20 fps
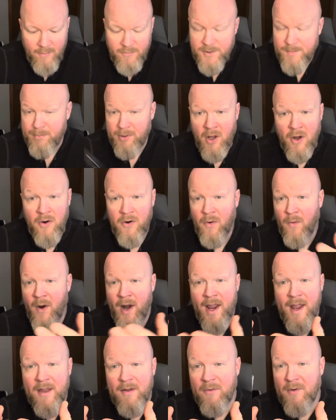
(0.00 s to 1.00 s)
was blown
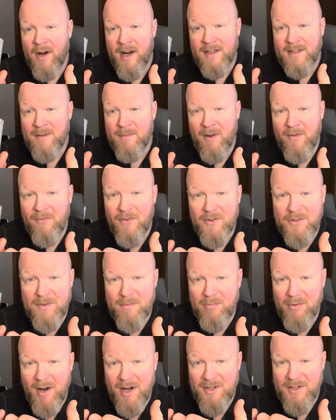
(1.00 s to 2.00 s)
away when I did my first
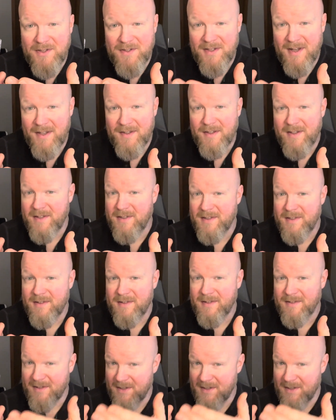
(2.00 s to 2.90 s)
impressions on this.